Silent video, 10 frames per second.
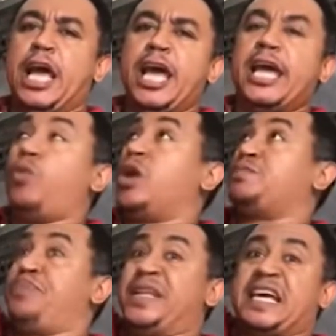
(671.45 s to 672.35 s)
He was
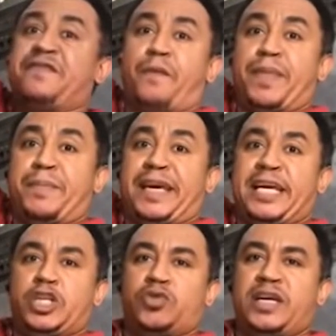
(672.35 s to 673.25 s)
bitter from the
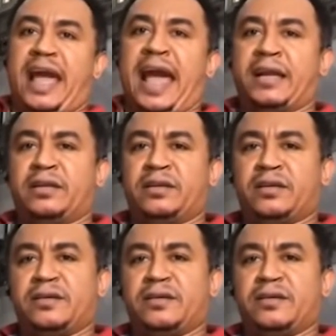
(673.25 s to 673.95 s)
beginning to the end.